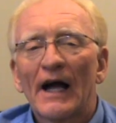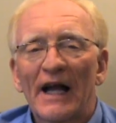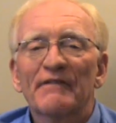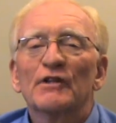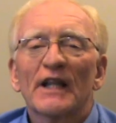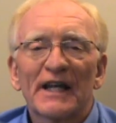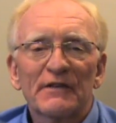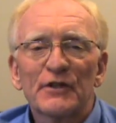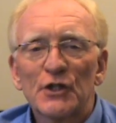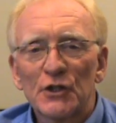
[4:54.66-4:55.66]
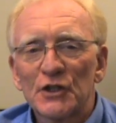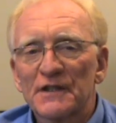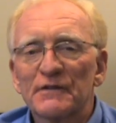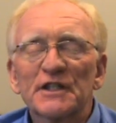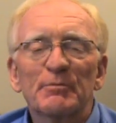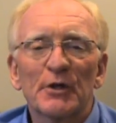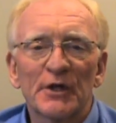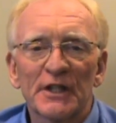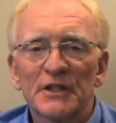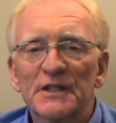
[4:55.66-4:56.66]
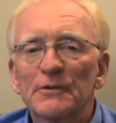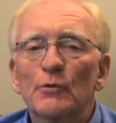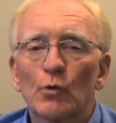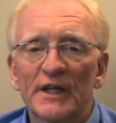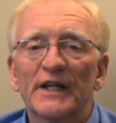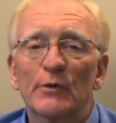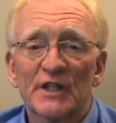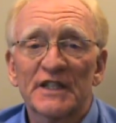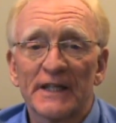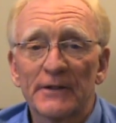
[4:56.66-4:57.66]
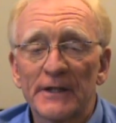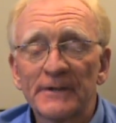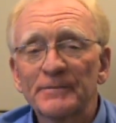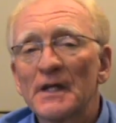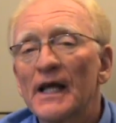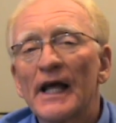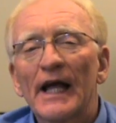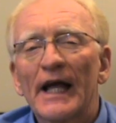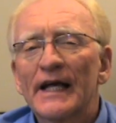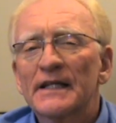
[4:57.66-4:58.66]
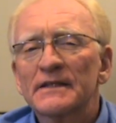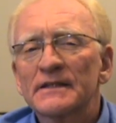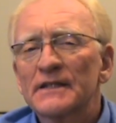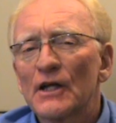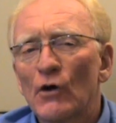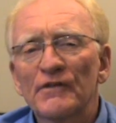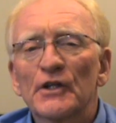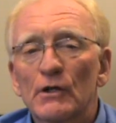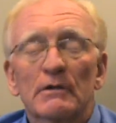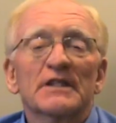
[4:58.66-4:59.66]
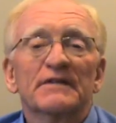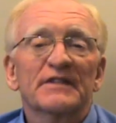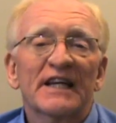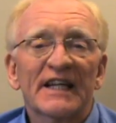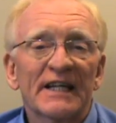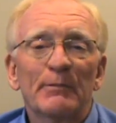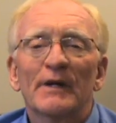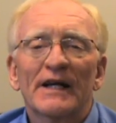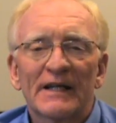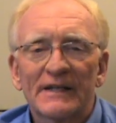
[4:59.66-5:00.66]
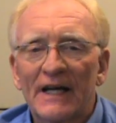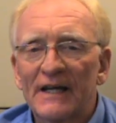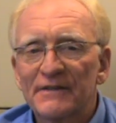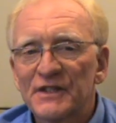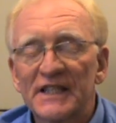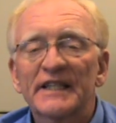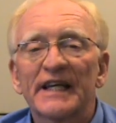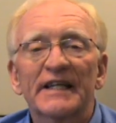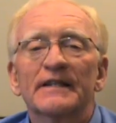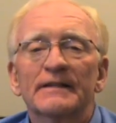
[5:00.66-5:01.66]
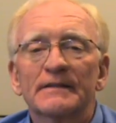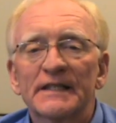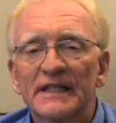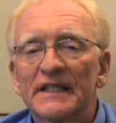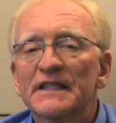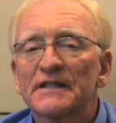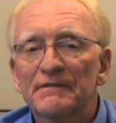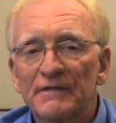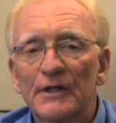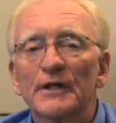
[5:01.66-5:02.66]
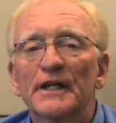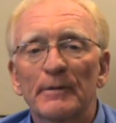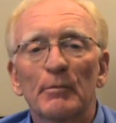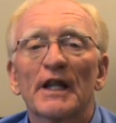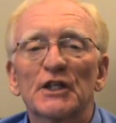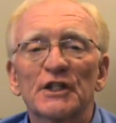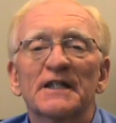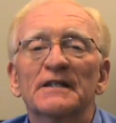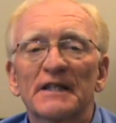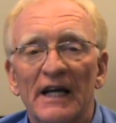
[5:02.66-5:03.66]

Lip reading: I have a lot of years of experience working with stuttering. And over the course of time, I have seen that it is a very complexing,